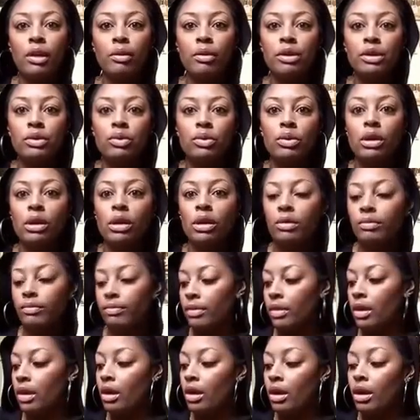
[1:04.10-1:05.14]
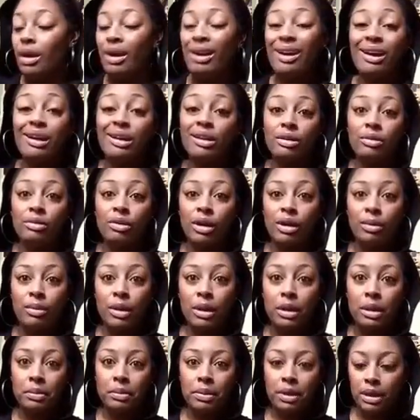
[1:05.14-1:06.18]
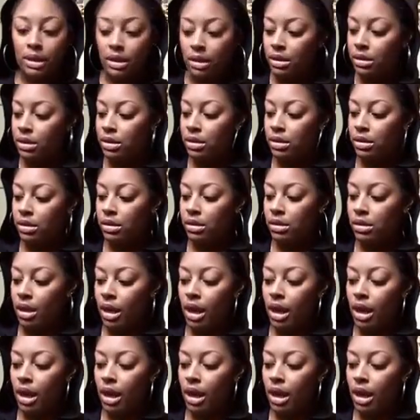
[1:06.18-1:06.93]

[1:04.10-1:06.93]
120. I don't recommend it because